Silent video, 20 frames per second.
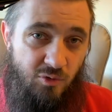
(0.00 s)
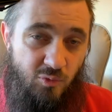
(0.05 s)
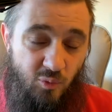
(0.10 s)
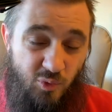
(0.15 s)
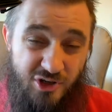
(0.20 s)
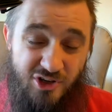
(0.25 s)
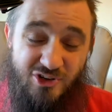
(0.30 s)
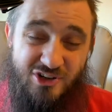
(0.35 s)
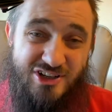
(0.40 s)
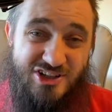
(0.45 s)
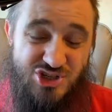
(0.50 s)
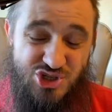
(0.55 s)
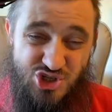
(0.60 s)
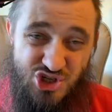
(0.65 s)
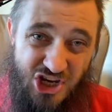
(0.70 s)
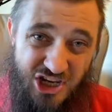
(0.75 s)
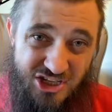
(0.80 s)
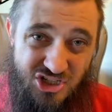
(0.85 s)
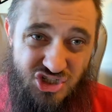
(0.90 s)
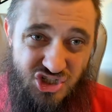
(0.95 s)
We are
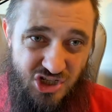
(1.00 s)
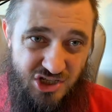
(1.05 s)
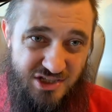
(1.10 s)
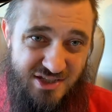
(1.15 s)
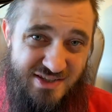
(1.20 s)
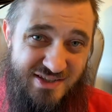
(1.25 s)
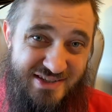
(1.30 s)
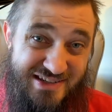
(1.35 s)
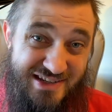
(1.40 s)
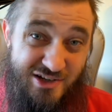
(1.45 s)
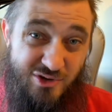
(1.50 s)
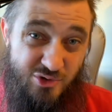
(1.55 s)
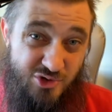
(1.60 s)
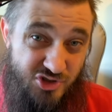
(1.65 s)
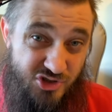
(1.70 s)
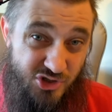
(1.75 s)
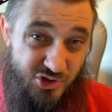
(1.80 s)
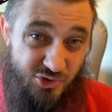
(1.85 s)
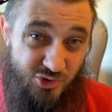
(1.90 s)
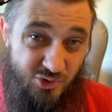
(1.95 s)
exchanging
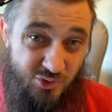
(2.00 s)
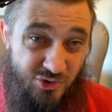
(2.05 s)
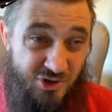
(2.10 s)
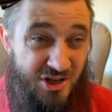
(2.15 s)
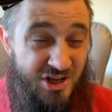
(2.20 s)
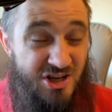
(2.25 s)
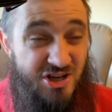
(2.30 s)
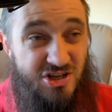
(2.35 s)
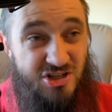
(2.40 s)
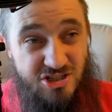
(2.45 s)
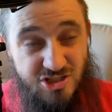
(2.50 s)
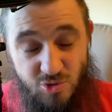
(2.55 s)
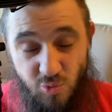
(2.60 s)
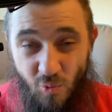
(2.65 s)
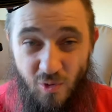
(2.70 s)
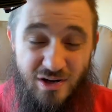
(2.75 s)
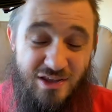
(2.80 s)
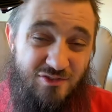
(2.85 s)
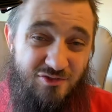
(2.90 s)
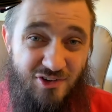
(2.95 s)
CO2
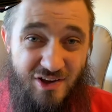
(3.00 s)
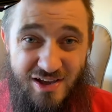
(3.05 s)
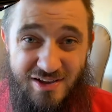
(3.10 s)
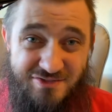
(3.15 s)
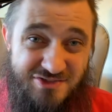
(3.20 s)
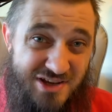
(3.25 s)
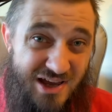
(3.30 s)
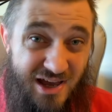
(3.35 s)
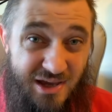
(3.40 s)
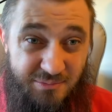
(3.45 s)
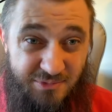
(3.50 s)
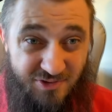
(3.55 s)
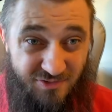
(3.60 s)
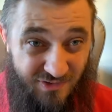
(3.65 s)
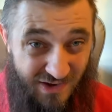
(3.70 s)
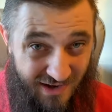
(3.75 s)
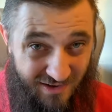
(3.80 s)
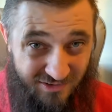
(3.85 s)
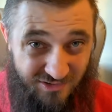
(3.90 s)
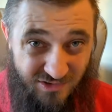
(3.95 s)
25 times
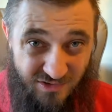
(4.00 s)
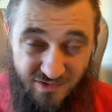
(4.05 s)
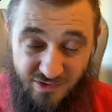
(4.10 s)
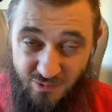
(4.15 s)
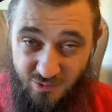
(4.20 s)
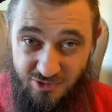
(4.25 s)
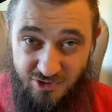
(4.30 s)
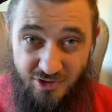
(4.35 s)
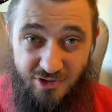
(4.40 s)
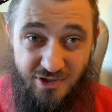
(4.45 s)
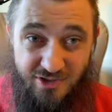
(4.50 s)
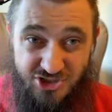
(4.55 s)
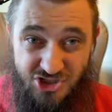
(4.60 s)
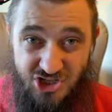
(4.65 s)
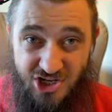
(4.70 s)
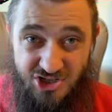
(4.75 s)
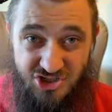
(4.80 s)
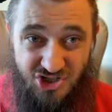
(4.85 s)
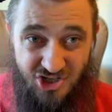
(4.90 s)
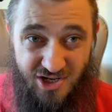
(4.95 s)
faster than we're
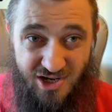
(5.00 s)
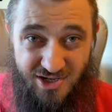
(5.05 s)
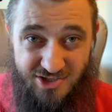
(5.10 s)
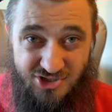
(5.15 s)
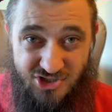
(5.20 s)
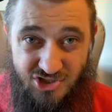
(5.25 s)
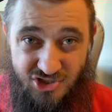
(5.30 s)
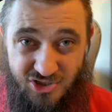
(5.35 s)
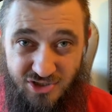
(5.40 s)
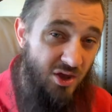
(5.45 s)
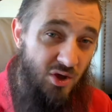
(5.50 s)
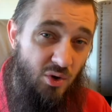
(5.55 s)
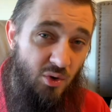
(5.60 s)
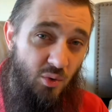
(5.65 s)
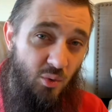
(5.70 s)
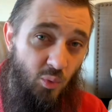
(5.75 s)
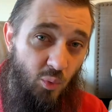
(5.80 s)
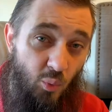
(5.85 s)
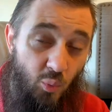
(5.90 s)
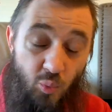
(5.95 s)
exchanging oxygen.
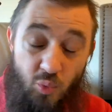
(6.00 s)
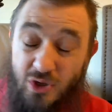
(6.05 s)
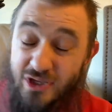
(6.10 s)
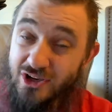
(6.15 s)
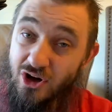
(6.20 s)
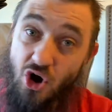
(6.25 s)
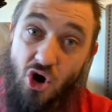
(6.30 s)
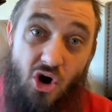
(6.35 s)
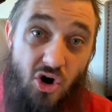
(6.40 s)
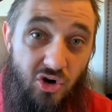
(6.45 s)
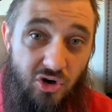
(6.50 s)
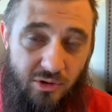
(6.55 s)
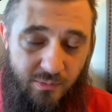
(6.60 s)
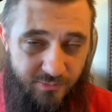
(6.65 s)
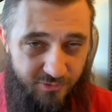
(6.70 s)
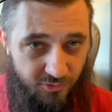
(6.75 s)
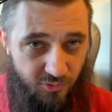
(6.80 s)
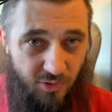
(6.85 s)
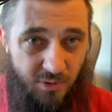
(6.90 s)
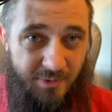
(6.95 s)
We are
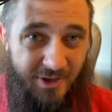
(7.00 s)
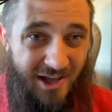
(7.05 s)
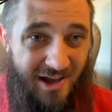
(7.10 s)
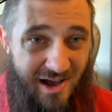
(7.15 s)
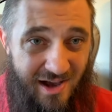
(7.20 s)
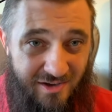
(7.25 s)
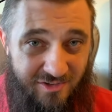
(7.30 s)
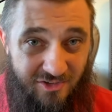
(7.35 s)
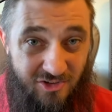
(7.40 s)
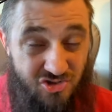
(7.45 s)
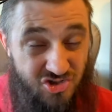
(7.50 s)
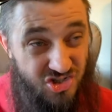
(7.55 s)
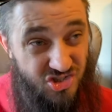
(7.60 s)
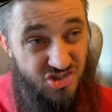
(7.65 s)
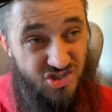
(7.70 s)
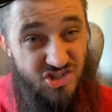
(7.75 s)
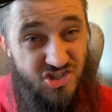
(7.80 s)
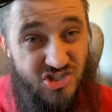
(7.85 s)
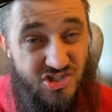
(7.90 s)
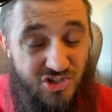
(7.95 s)
absorbing oxygen
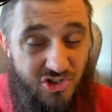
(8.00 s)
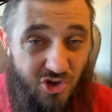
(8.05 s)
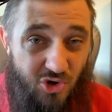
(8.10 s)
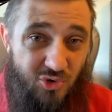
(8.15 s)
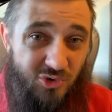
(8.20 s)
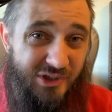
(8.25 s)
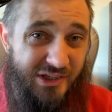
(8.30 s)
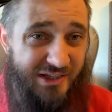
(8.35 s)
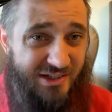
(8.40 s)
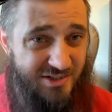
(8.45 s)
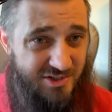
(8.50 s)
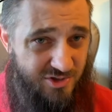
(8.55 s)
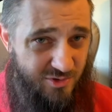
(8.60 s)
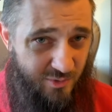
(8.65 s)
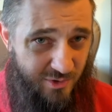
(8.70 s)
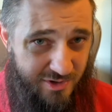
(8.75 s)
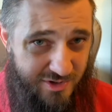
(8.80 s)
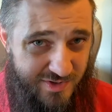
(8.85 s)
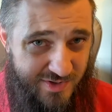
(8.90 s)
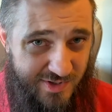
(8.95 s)
slowly into
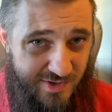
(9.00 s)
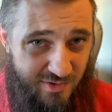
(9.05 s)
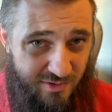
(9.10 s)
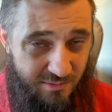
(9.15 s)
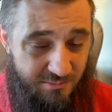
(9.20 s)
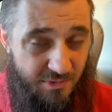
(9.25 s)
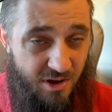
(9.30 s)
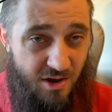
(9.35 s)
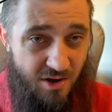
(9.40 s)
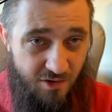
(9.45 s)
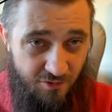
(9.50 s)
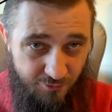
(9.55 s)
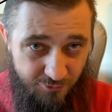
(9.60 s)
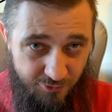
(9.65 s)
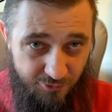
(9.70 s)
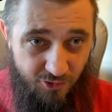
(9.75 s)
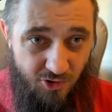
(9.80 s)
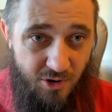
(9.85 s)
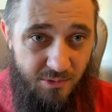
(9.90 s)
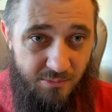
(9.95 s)
our serum
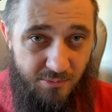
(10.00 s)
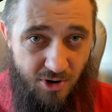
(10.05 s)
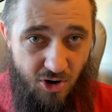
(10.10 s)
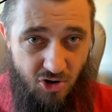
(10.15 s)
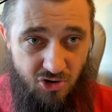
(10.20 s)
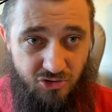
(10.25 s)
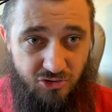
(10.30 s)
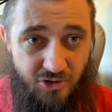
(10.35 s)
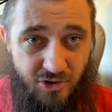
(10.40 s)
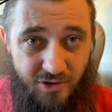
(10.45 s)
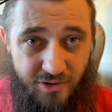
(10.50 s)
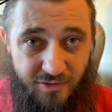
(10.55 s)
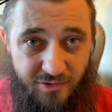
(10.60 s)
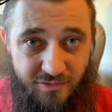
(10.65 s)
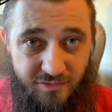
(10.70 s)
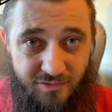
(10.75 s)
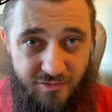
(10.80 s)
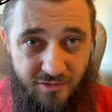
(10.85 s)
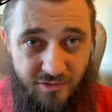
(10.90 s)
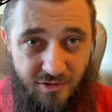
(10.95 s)
from our
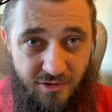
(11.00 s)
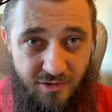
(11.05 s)
lungs.